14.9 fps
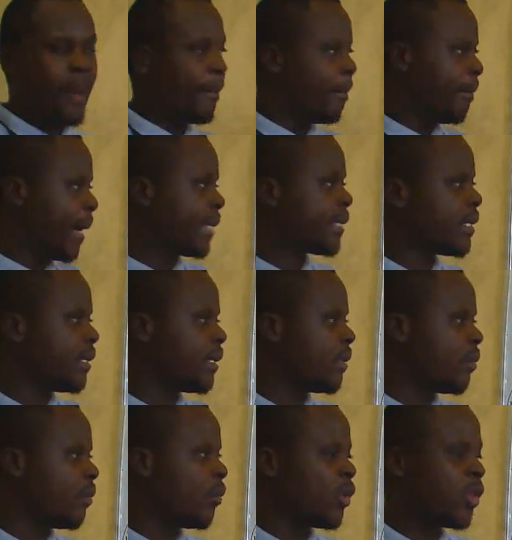But
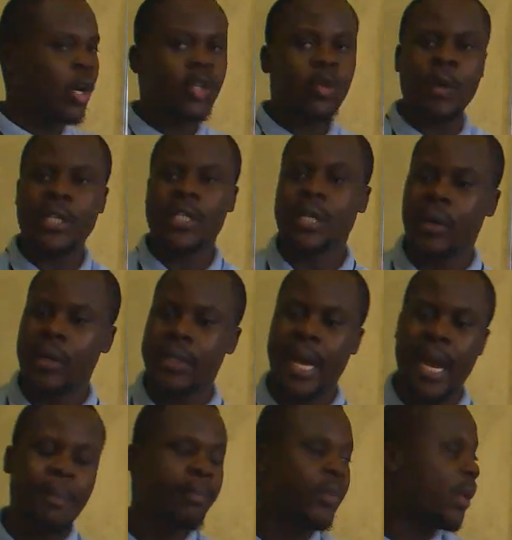without wasting our
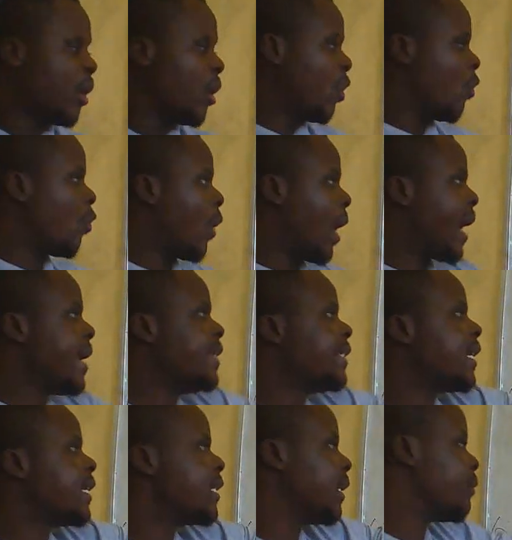time,
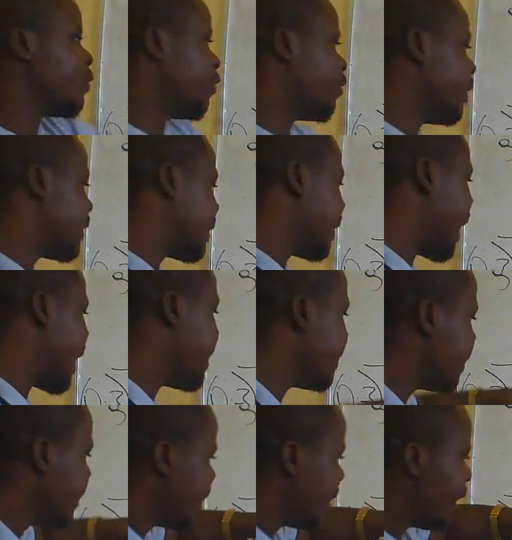y-intercept of this
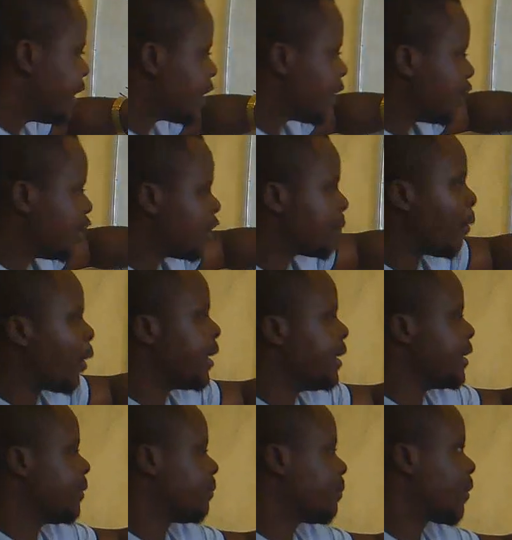line is at this point.
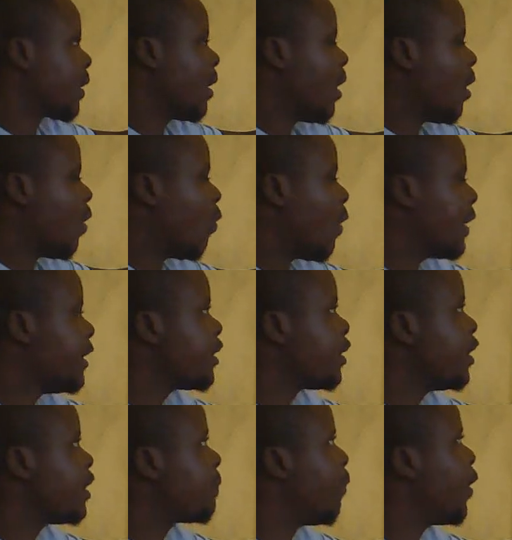What is
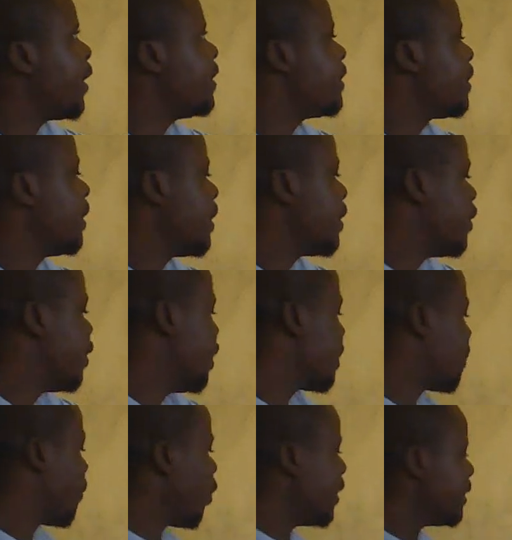this point? This
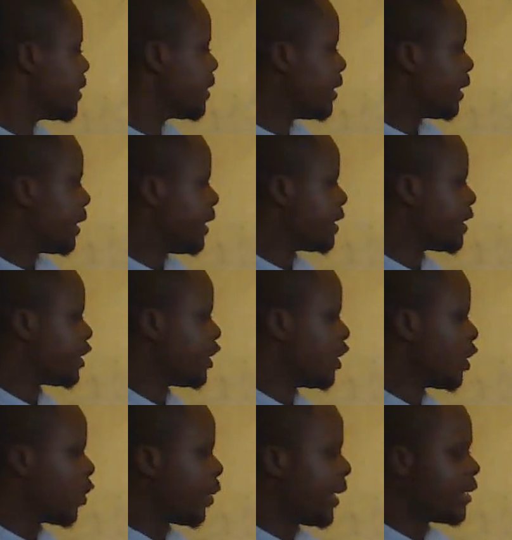point is
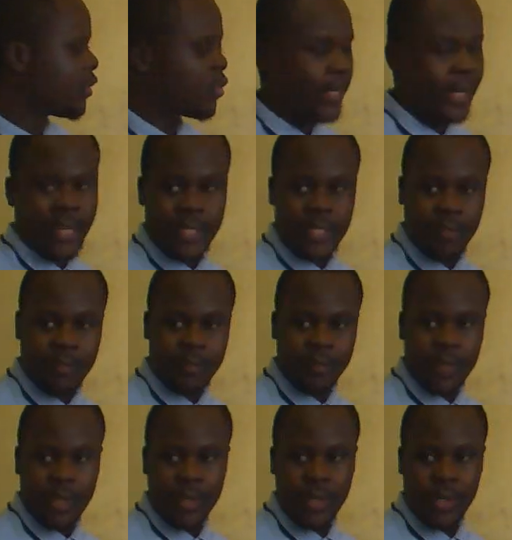
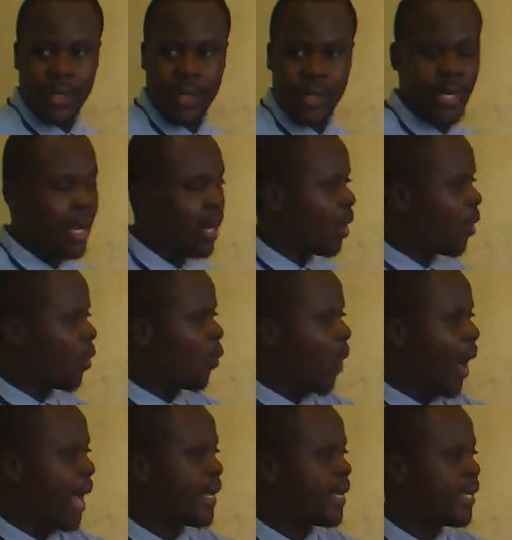0:3.
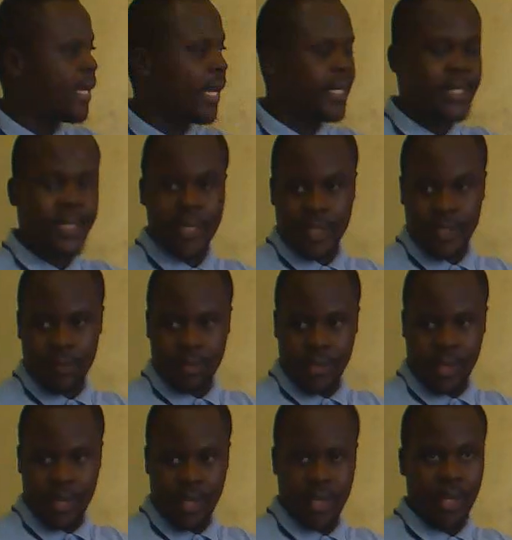Y here is
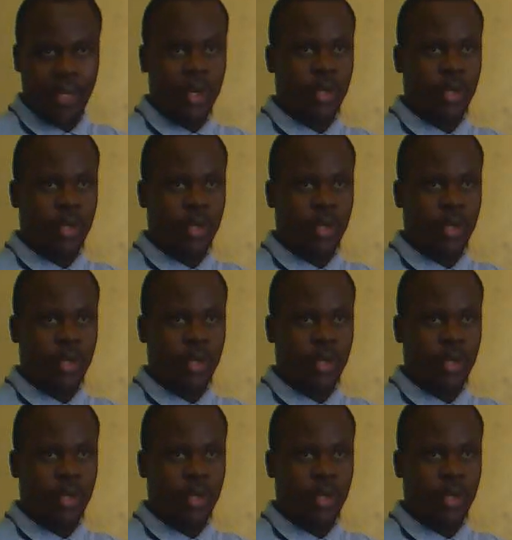-3.